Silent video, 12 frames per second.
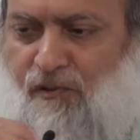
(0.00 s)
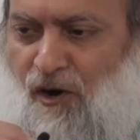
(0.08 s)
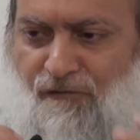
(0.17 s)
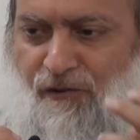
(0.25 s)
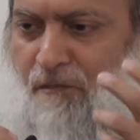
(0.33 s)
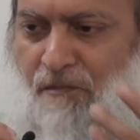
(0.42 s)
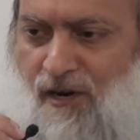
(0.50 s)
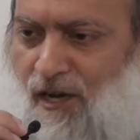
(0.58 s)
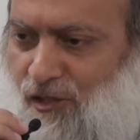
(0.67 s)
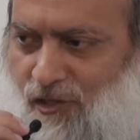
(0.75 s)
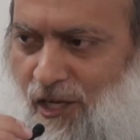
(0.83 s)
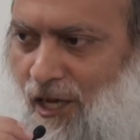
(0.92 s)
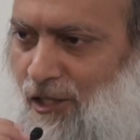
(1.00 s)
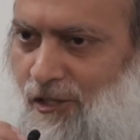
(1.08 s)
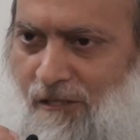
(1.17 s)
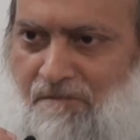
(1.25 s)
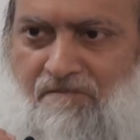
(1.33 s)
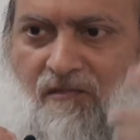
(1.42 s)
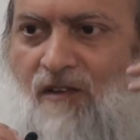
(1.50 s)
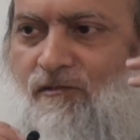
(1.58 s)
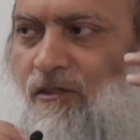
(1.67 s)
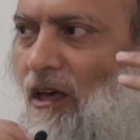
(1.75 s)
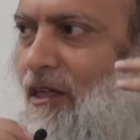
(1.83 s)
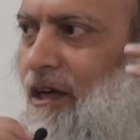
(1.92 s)
perfect pronunciation,
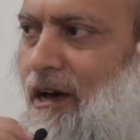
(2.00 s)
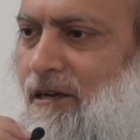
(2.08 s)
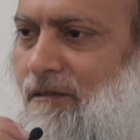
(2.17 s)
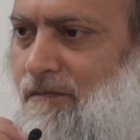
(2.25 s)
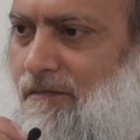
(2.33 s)
gives the adhan.